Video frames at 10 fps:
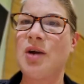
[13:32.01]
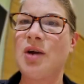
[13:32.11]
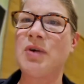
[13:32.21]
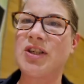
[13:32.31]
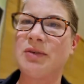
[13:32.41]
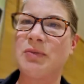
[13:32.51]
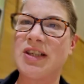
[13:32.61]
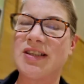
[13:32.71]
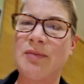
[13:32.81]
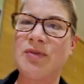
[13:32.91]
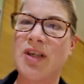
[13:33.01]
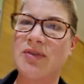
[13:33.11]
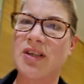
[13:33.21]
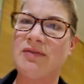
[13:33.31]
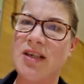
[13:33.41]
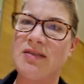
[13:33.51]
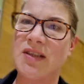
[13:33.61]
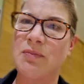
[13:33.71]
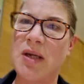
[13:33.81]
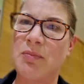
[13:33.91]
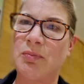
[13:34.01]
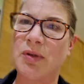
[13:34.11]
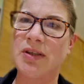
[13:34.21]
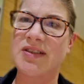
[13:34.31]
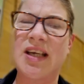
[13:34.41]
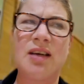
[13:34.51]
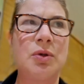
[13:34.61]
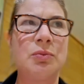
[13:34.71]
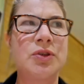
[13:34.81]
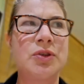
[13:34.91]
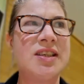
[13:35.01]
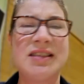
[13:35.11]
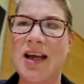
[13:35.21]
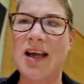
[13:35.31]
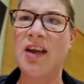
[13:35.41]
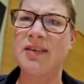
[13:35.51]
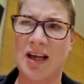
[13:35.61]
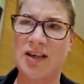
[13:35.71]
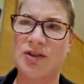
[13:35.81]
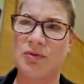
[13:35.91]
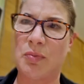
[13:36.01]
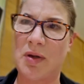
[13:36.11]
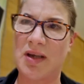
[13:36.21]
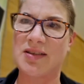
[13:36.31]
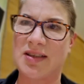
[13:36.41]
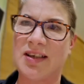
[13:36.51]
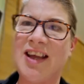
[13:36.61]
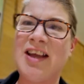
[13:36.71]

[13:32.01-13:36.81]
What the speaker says: which sometimes confuses people because they go, well, what is an unnatural person?